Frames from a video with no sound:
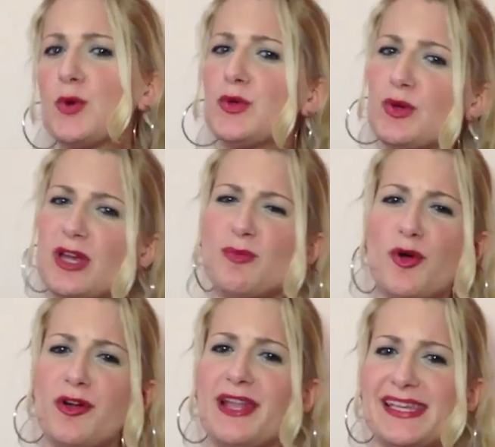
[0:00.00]
you can
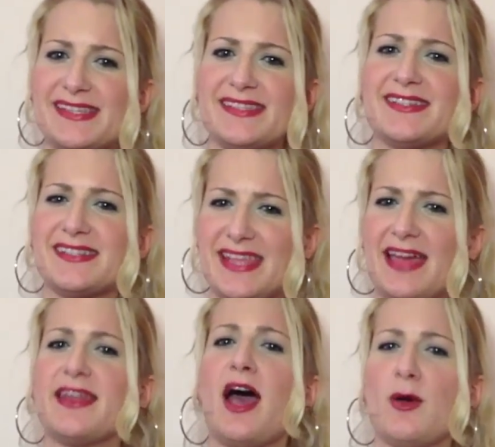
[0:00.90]
more or less
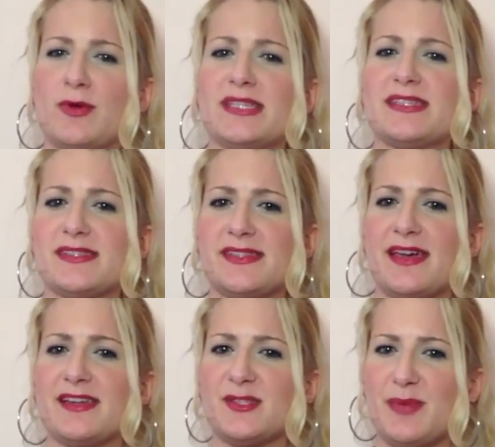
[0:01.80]
understand how it is
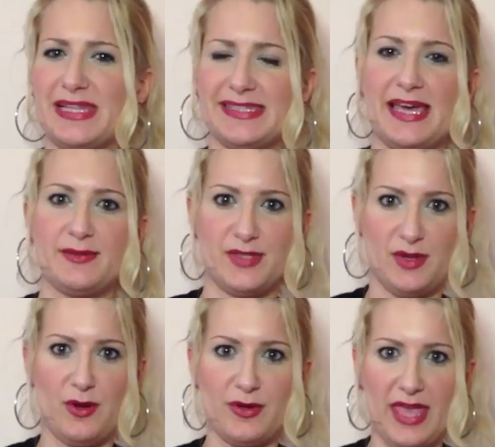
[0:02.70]
spelled out,
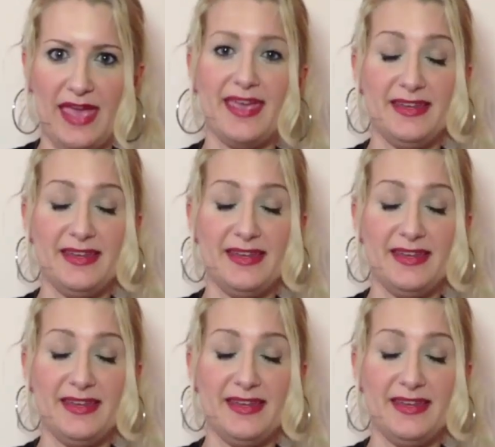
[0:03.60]
okay?